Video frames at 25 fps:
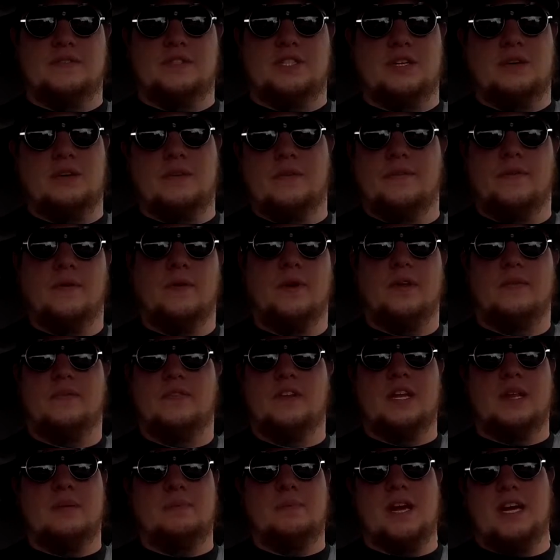doing 40,
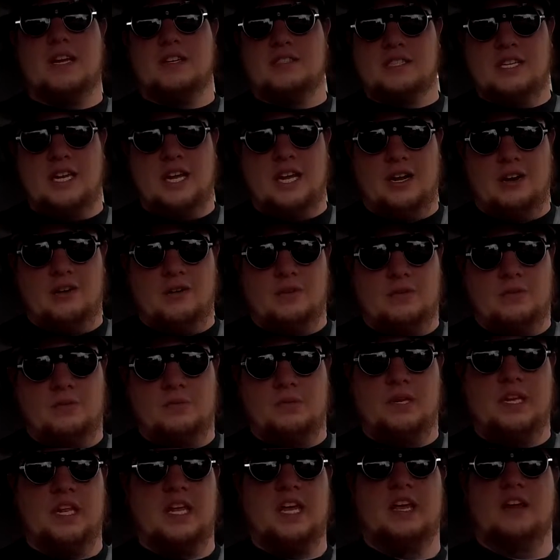50 miles an hour
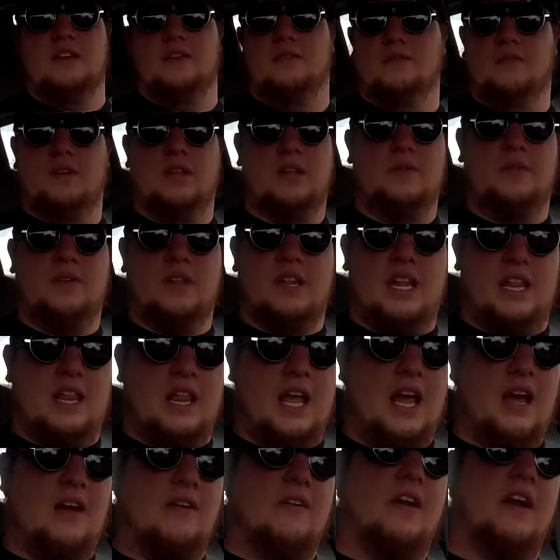would get really, really
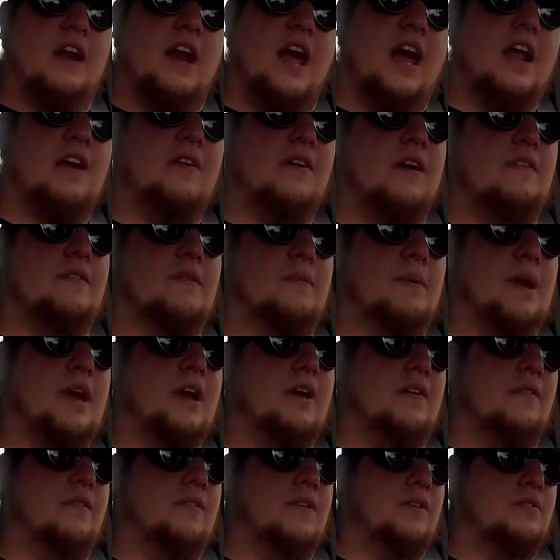loud. I don't have a
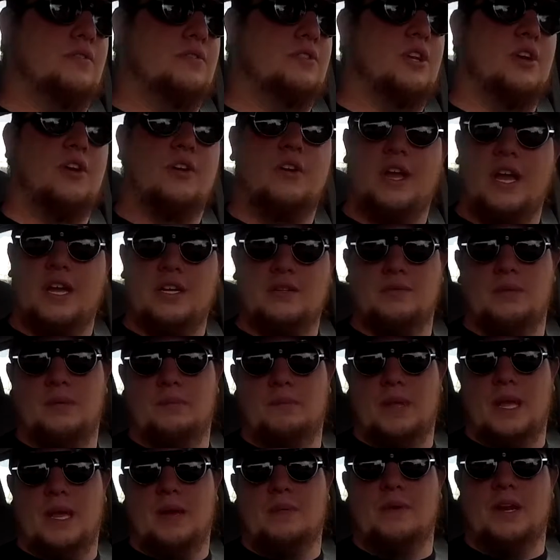microphone, so y'all guys won't
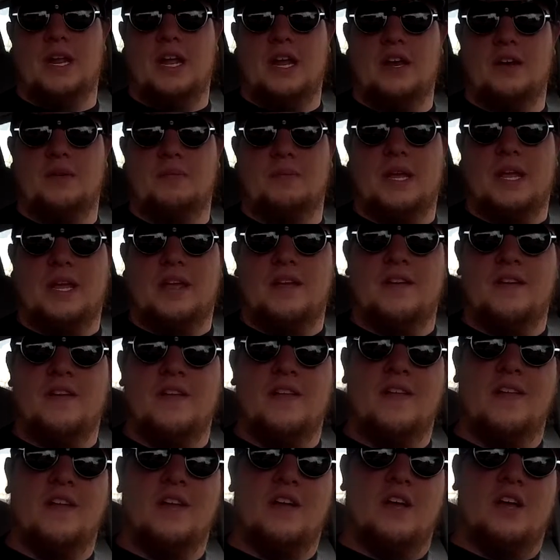be able to hear me.
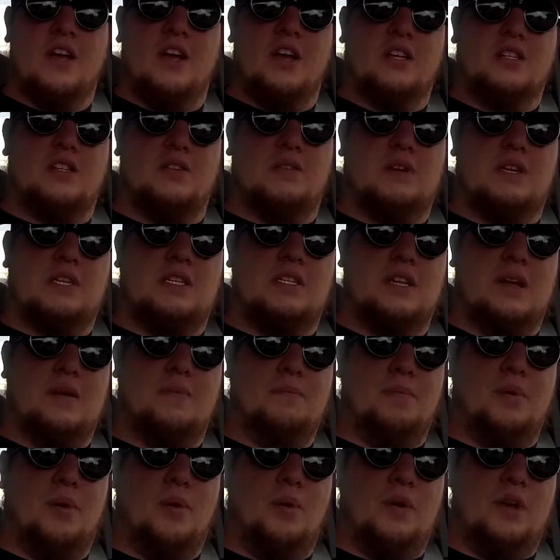So at
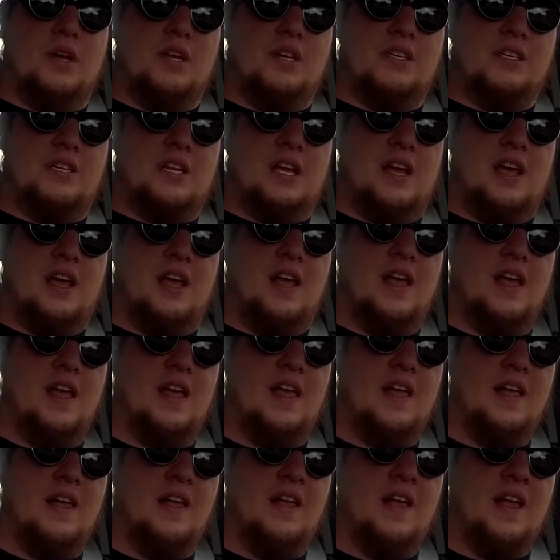some point,
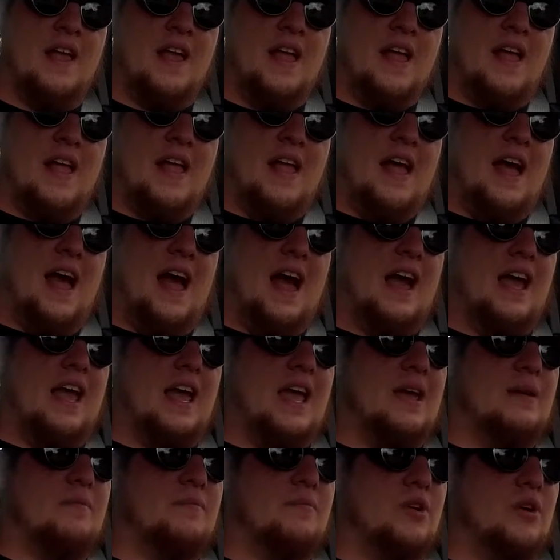I
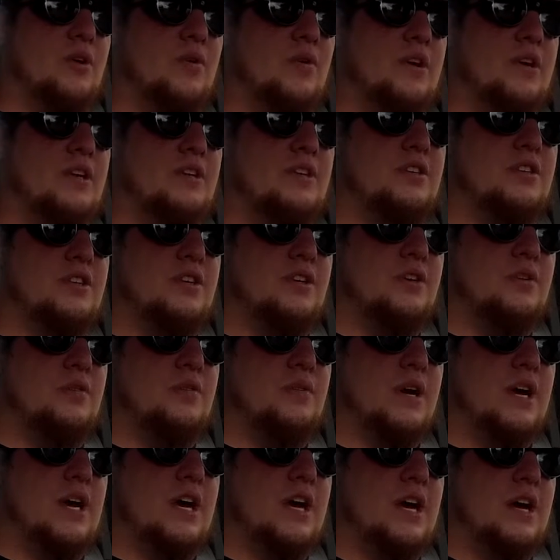am going
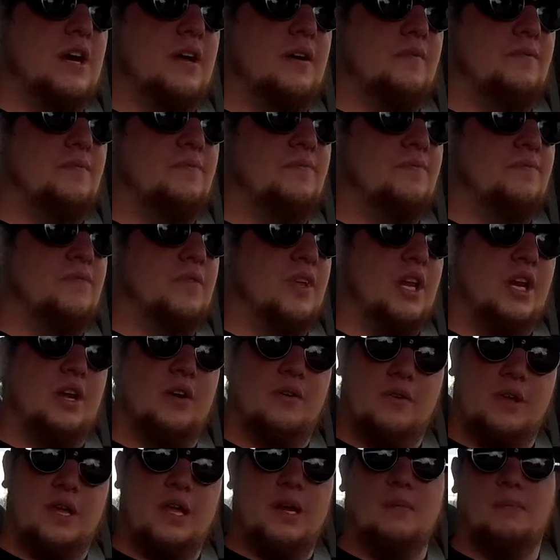to,
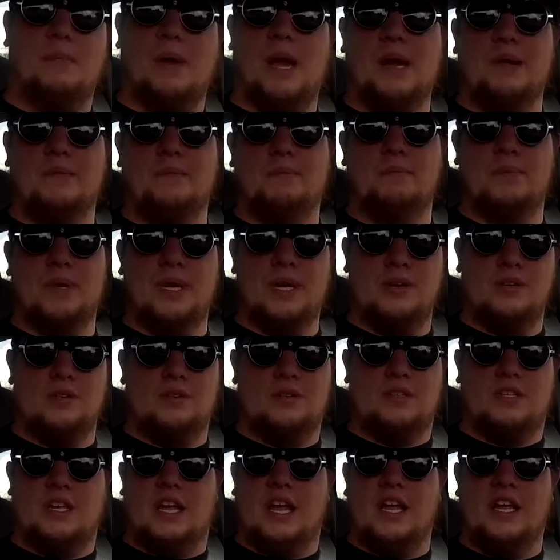get a mount built
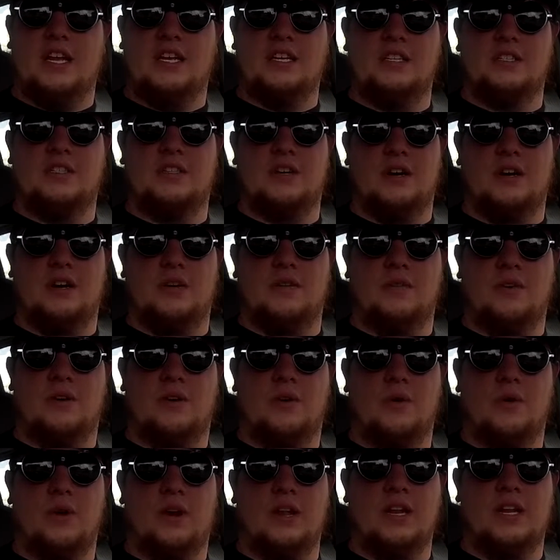and start
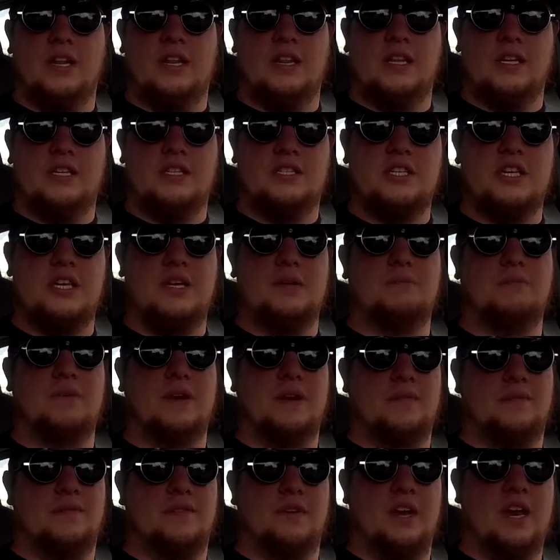recording in the Jeep. But
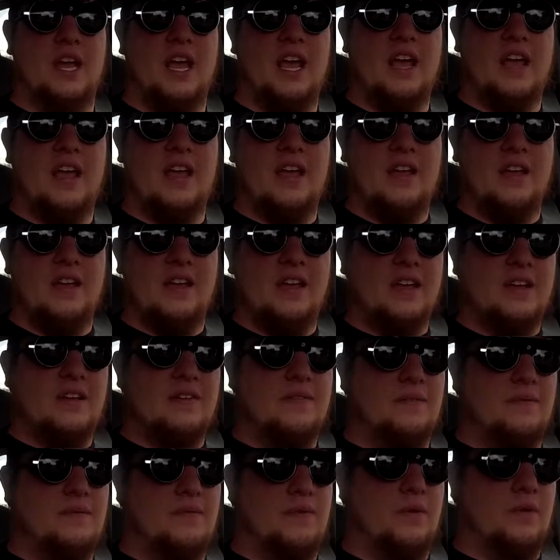
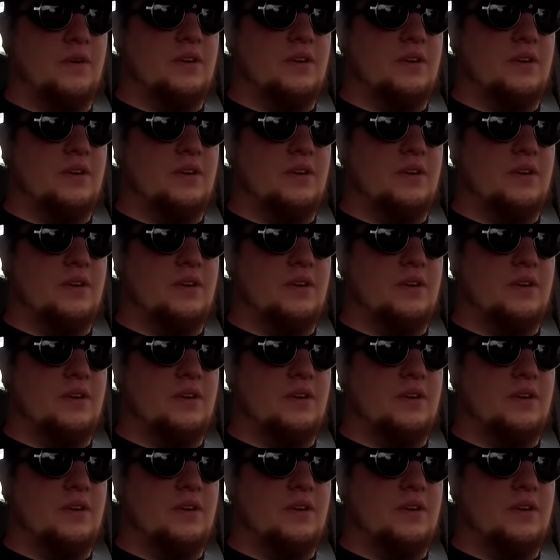for